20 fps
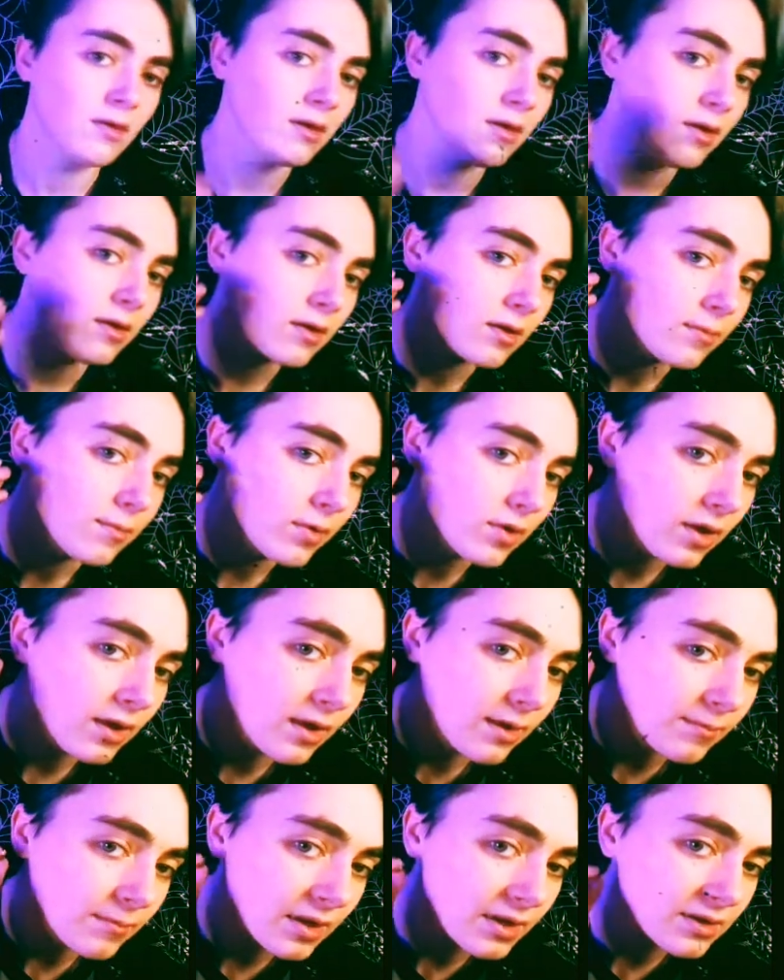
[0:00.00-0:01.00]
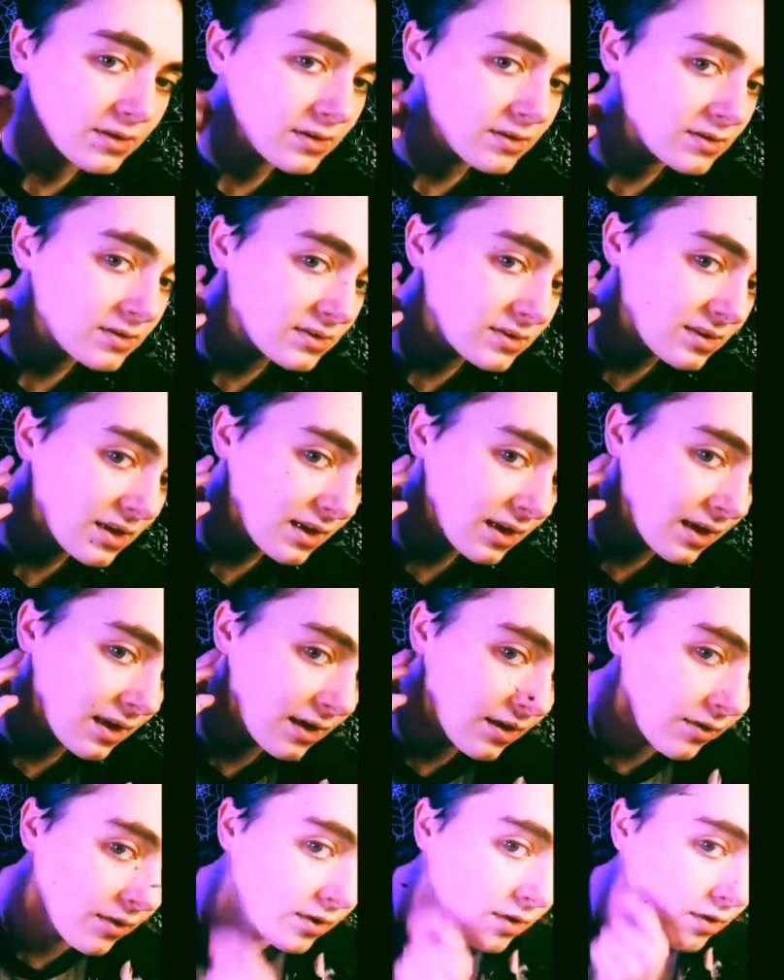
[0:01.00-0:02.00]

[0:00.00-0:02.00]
I'll put it in my second earring hole.